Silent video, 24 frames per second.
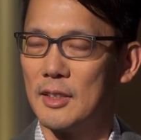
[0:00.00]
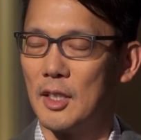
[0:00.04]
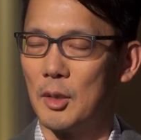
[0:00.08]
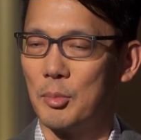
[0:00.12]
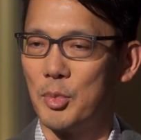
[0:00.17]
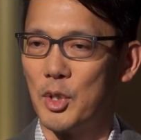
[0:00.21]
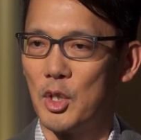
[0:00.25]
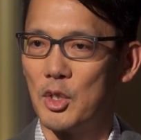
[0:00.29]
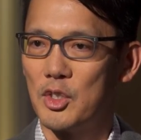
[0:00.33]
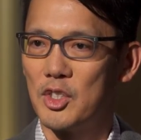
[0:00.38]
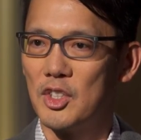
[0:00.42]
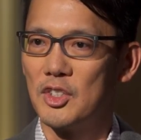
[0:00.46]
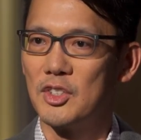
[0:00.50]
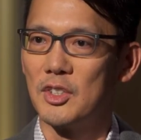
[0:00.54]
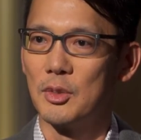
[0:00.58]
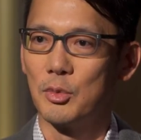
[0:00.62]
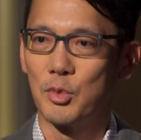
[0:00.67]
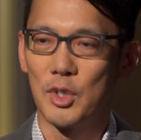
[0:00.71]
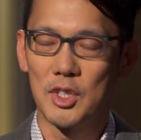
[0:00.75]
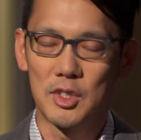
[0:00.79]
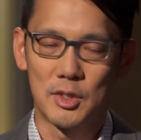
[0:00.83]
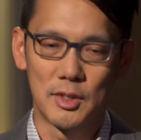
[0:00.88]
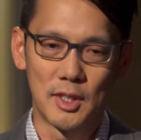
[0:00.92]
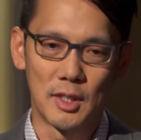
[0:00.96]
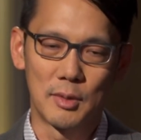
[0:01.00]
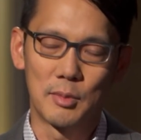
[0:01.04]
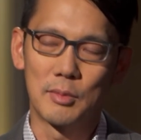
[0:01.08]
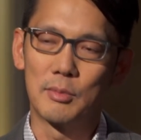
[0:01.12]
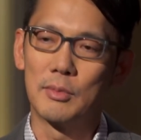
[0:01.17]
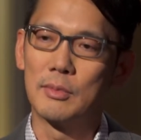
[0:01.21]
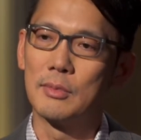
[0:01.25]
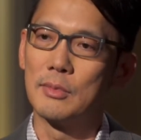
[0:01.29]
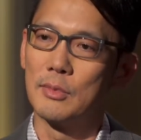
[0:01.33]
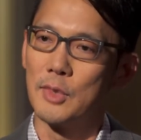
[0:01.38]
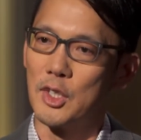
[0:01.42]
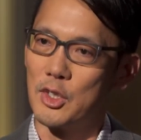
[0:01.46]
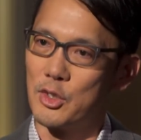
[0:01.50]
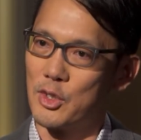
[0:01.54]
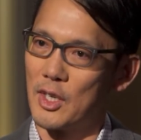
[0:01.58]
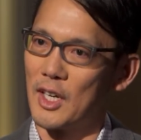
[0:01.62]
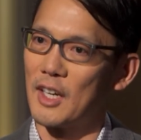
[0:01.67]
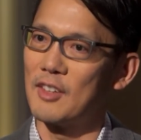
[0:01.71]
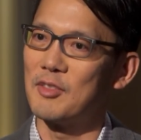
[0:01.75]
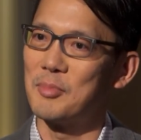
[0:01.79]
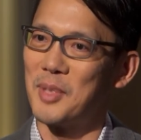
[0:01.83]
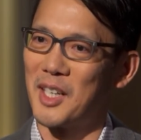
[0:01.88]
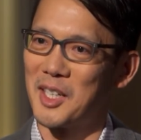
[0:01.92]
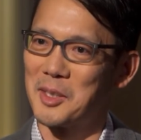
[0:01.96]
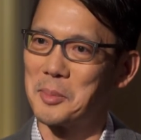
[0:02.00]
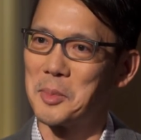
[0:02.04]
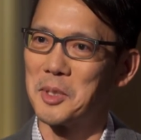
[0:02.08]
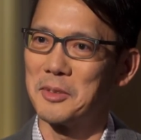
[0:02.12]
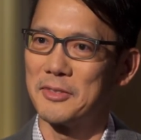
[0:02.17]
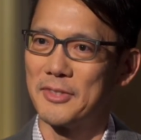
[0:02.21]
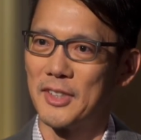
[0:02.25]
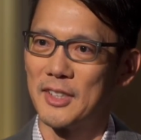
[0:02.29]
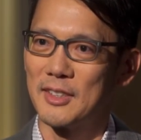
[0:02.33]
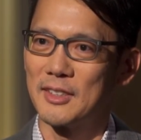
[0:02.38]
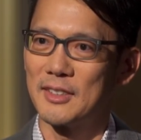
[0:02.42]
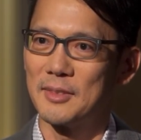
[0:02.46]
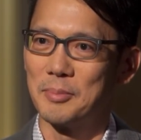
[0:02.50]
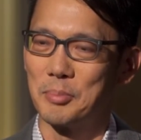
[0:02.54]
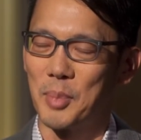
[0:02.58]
approaches in which that would drive bottom of funnel,